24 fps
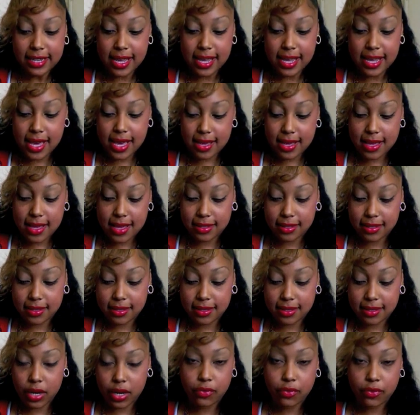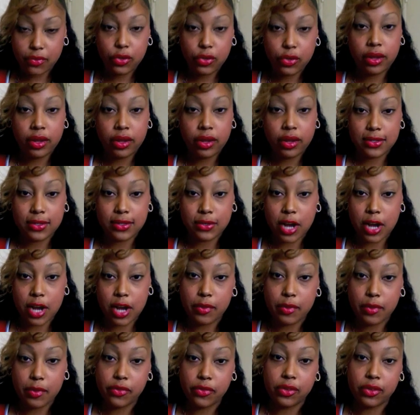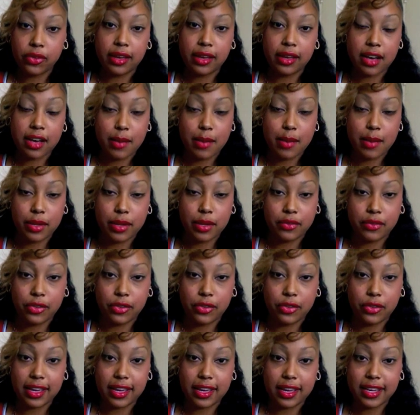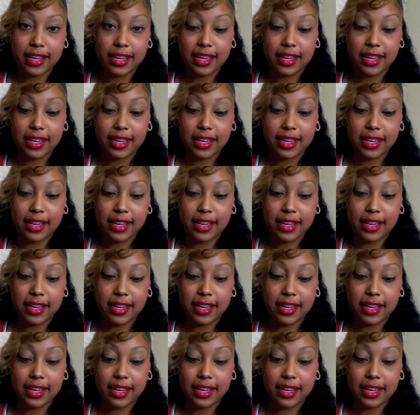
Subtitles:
And rate if you like, subscribe if you like, comment if you like,